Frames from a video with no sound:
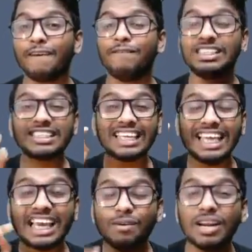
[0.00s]
which is
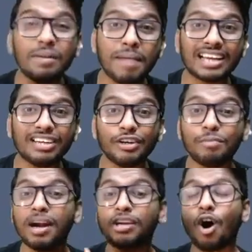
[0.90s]
equal in
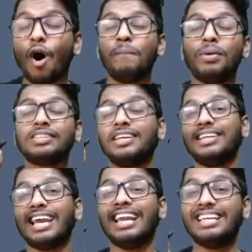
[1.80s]
magnitude but
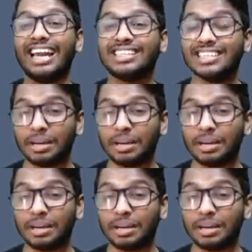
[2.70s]
opposite in direction.